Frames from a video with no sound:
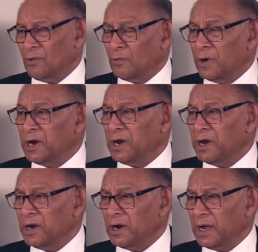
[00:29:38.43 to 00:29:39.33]

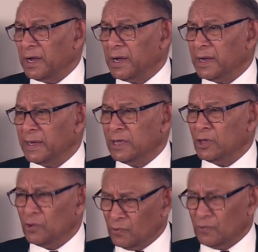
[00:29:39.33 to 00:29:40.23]
Where are
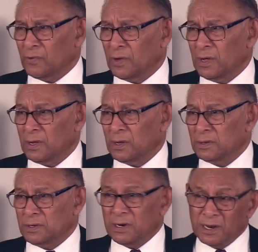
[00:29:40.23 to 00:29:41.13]
you?
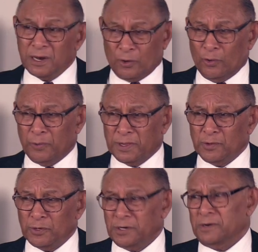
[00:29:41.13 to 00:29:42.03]
Didn't he know where they
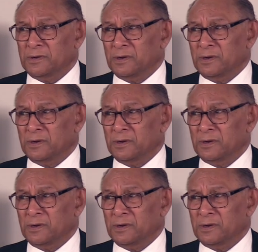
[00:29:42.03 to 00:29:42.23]
were?